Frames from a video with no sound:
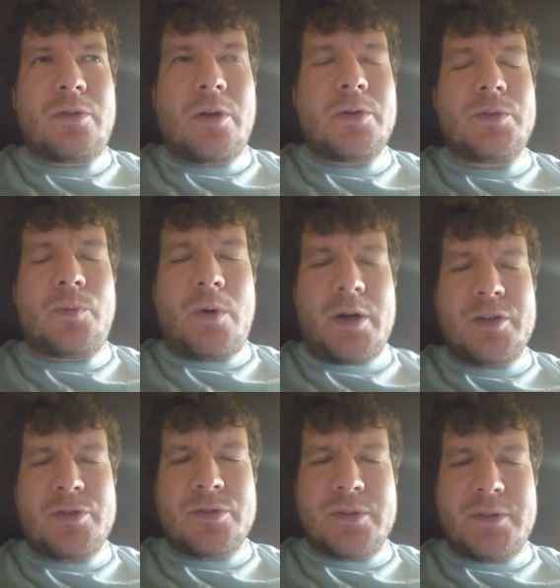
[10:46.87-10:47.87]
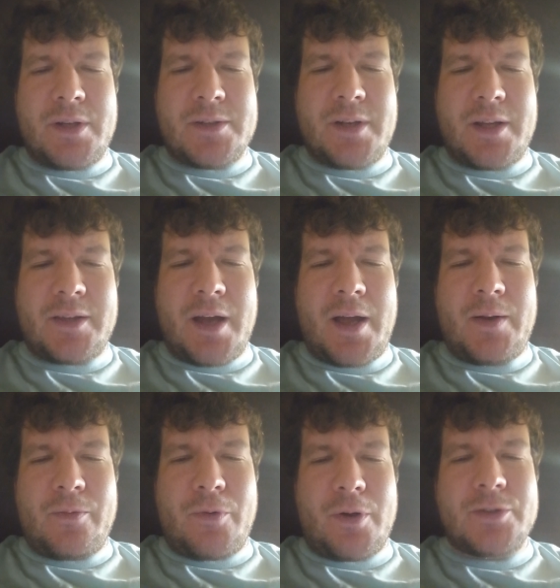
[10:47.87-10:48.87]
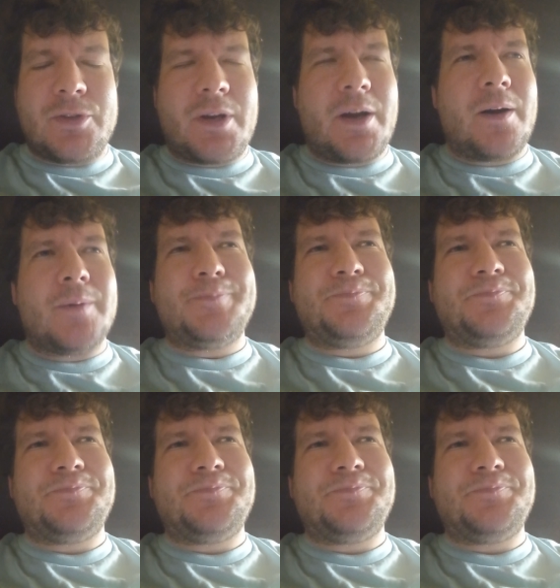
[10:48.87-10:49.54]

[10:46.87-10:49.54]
clothes washers, and things like that in foster care.